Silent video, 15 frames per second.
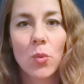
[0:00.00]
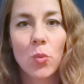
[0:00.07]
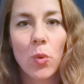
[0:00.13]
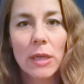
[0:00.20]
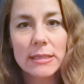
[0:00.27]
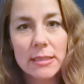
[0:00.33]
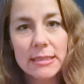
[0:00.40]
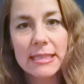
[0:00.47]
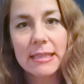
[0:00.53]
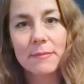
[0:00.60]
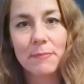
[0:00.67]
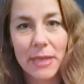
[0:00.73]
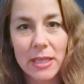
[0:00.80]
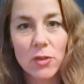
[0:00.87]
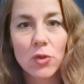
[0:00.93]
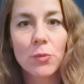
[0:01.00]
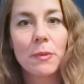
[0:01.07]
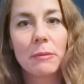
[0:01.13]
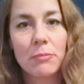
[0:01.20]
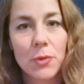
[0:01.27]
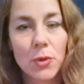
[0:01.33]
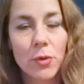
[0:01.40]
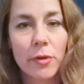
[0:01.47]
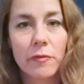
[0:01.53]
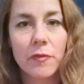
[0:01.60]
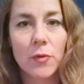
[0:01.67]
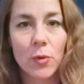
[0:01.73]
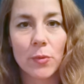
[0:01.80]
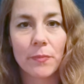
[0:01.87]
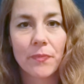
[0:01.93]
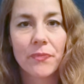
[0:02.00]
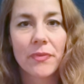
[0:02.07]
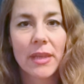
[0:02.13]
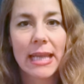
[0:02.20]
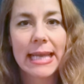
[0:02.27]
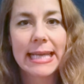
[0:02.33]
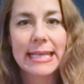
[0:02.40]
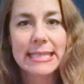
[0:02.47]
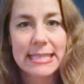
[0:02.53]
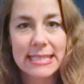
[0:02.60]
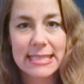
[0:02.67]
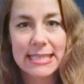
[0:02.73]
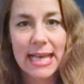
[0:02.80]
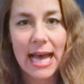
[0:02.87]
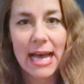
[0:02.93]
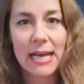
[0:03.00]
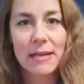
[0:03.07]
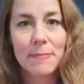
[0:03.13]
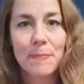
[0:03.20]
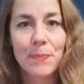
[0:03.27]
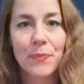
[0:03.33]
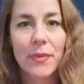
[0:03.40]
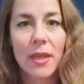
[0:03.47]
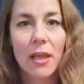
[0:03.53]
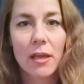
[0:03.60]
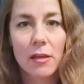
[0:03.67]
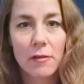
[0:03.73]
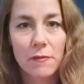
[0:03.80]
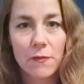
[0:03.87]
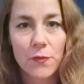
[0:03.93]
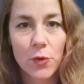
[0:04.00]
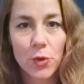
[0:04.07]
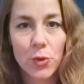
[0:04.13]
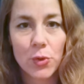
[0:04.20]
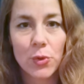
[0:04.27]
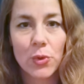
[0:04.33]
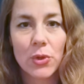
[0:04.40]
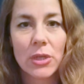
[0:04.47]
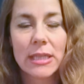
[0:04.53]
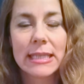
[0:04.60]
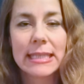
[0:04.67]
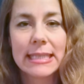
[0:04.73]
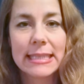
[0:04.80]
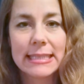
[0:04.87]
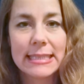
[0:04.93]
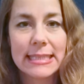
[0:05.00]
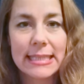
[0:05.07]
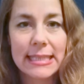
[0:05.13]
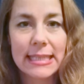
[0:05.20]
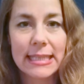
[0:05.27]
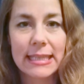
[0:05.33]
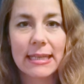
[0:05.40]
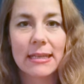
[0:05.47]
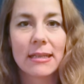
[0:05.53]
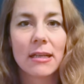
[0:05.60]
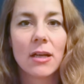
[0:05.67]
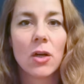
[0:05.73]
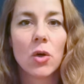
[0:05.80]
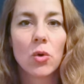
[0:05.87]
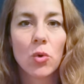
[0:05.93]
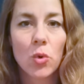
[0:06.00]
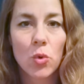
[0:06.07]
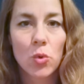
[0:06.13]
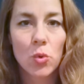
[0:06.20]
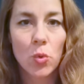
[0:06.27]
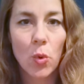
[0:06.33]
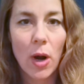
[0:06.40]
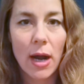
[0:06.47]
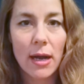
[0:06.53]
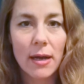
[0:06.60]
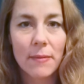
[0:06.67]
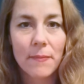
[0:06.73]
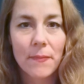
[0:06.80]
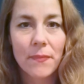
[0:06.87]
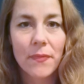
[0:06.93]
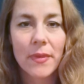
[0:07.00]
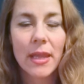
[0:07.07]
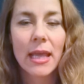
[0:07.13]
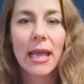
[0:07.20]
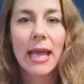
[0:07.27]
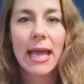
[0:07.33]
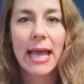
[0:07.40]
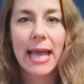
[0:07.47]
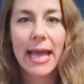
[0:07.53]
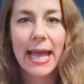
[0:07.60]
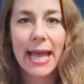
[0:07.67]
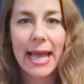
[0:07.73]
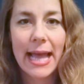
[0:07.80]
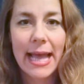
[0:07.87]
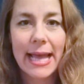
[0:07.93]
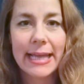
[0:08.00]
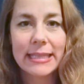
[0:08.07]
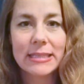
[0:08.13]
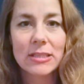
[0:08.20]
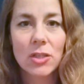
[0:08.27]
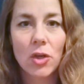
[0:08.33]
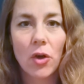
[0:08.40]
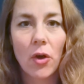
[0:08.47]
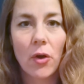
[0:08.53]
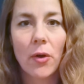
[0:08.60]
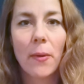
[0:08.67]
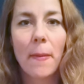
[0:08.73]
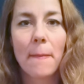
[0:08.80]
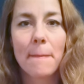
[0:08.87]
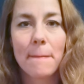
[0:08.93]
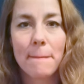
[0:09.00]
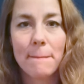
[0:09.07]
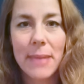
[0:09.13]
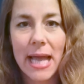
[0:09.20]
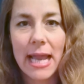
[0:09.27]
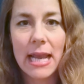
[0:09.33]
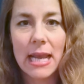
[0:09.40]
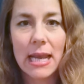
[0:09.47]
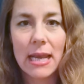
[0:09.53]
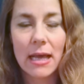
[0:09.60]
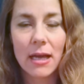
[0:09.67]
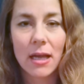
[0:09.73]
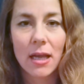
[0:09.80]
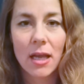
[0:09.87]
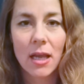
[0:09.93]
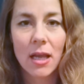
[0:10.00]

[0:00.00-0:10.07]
What does it mean to be beautiful? Ça veut dire quoi être belle?